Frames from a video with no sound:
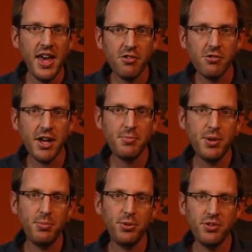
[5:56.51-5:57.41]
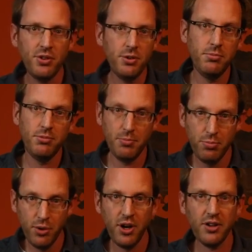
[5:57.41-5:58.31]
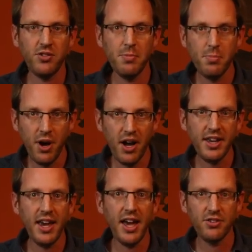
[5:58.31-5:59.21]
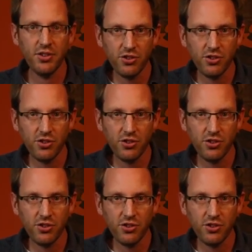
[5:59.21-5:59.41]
It led people to books, to podcasts,